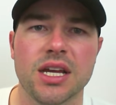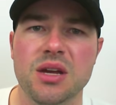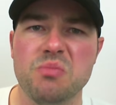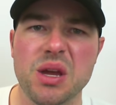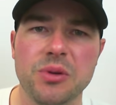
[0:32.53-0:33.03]

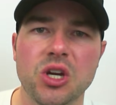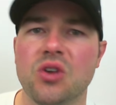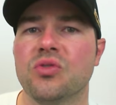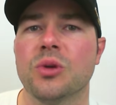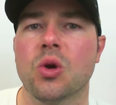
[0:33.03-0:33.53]
maybe go
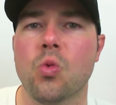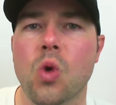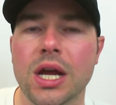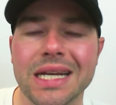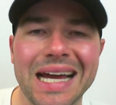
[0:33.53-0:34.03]
from a
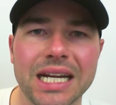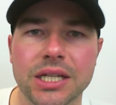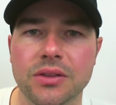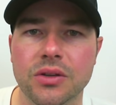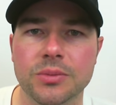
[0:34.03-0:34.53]

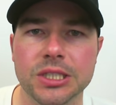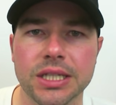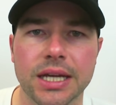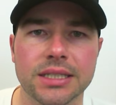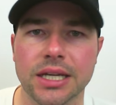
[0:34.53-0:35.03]
190
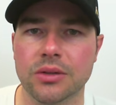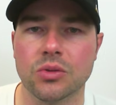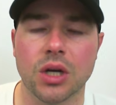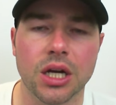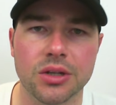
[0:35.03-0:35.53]
thermostat down to
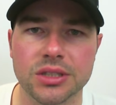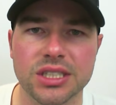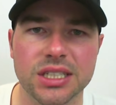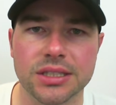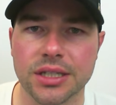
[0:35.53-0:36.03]
a
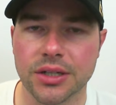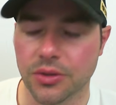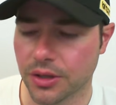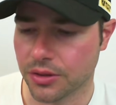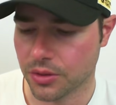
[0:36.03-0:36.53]
160
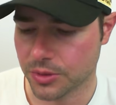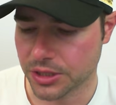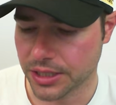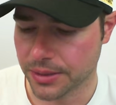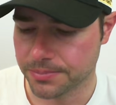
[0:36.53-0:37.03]
degree
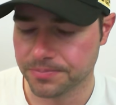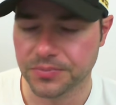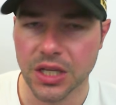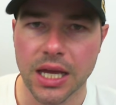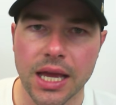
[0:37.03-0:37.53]
thermostat.
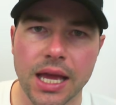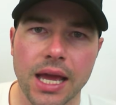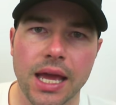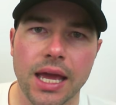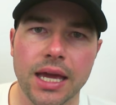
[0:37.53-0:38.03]

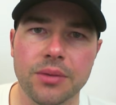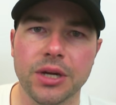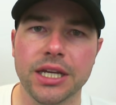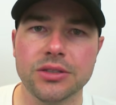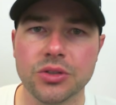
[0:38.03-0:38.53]
And
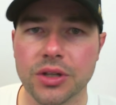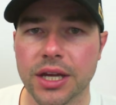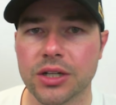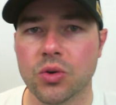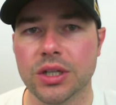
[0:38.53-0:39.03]
my answer to
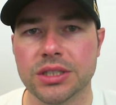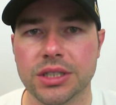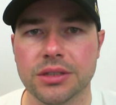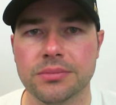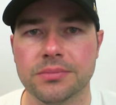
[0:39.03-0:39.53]
that
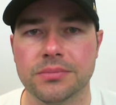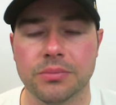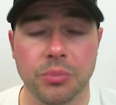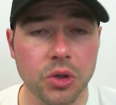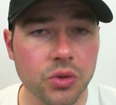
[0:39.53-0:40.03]
question,
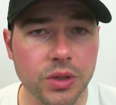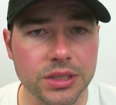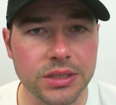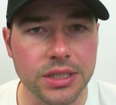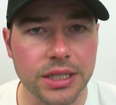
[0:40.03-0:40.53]
both
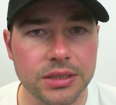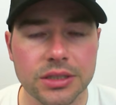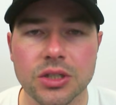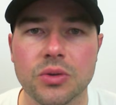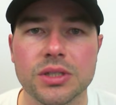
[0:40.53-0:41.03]
questions actually,
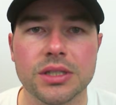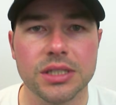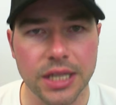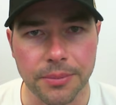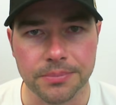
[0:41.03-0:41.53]
is always the
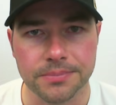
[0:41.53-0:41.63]
same.